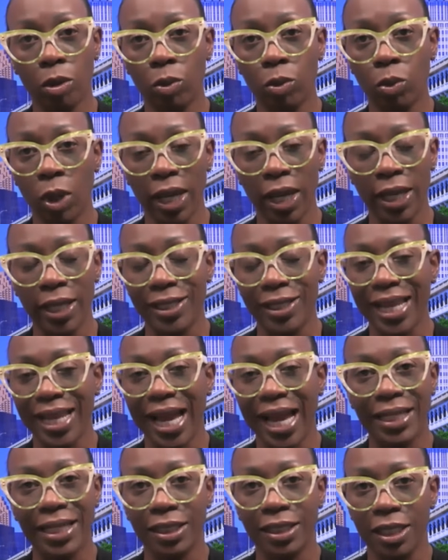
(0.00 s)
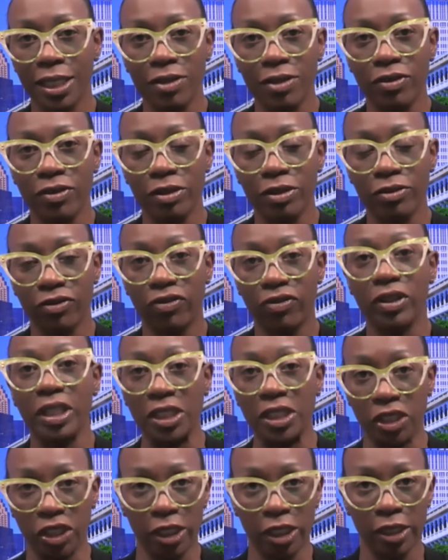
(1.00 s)
way, not even
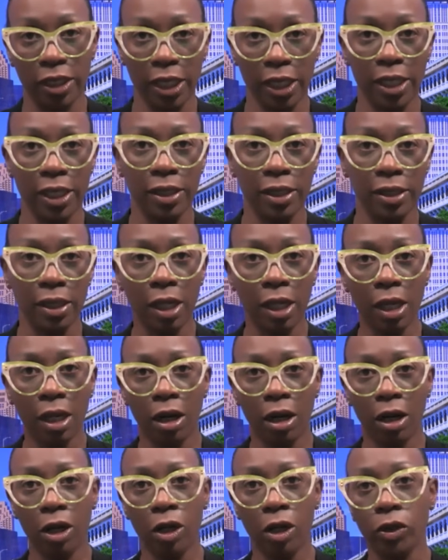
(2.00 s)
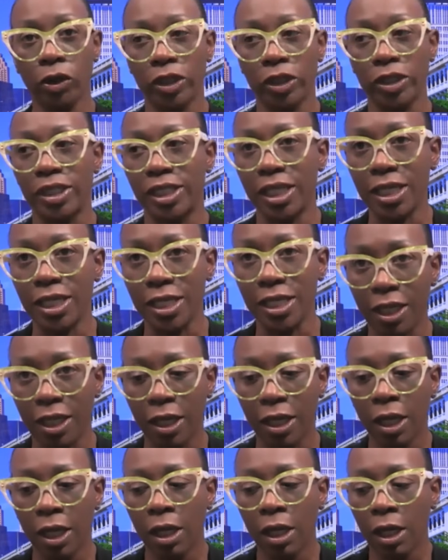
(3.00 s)
flinching in her critique.
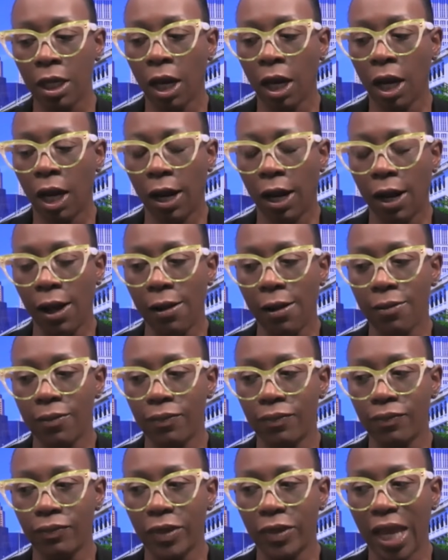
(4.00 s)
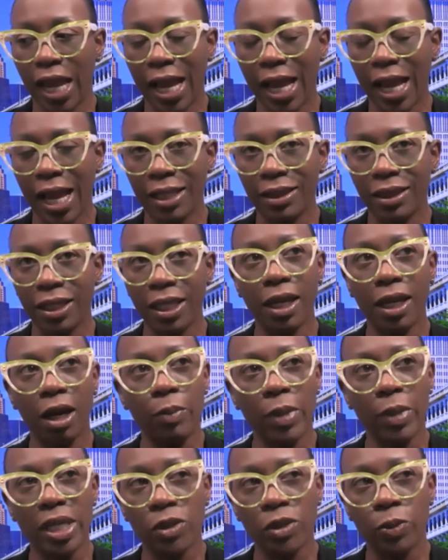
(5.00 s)
I think our
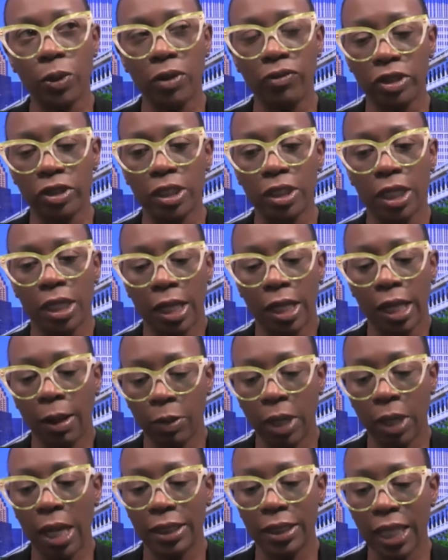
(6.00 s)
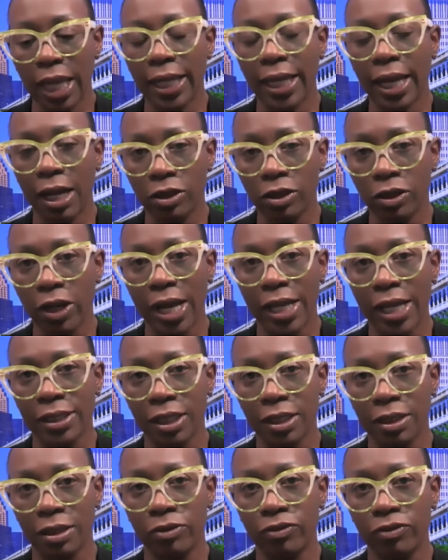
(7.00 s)
major point, I like how you're
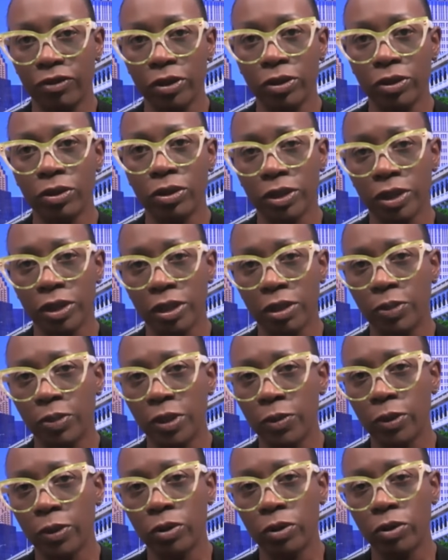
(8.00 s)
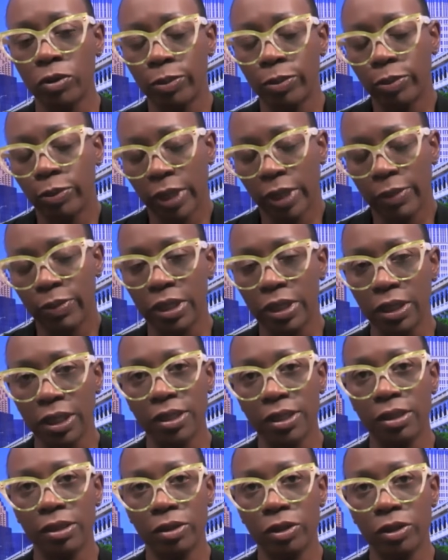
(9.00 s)
asking the viewers and the people who may be
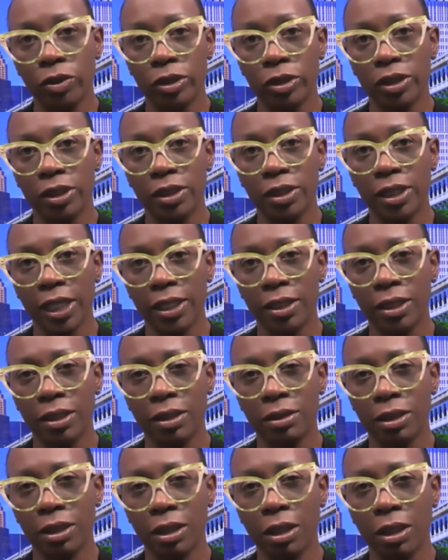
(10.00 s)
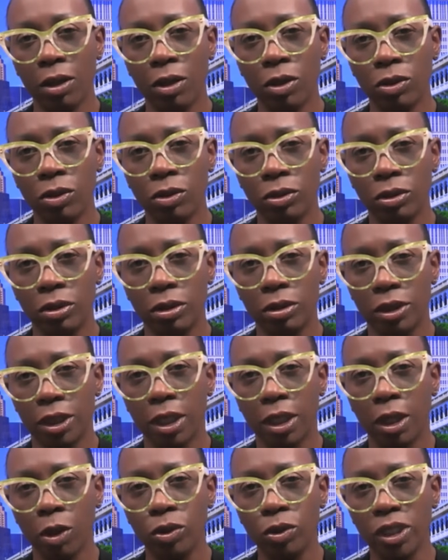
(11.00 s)
listening to us today to go
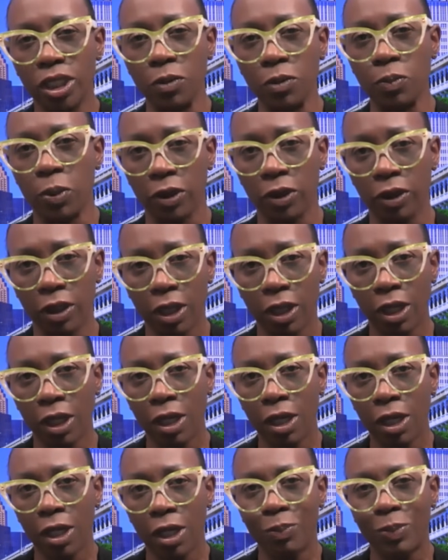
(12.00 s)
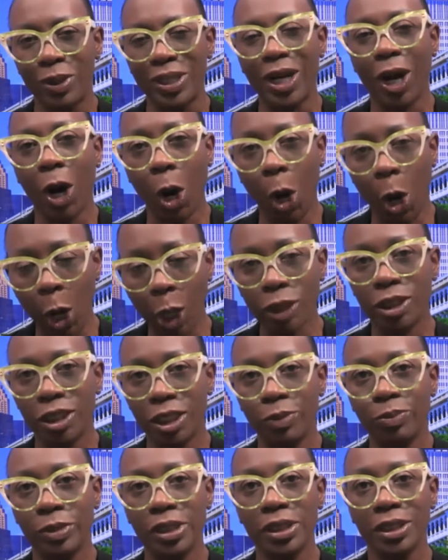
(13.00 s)
deeper. But
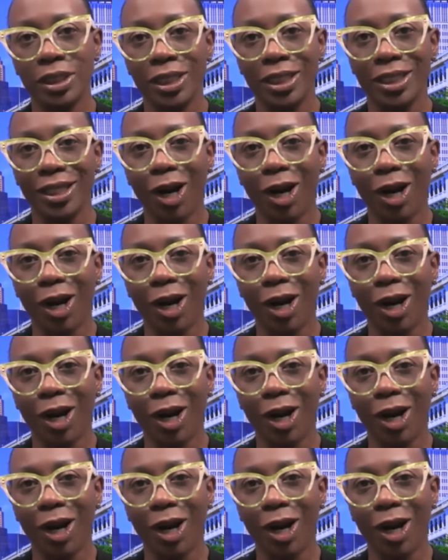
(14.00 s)
ultimately,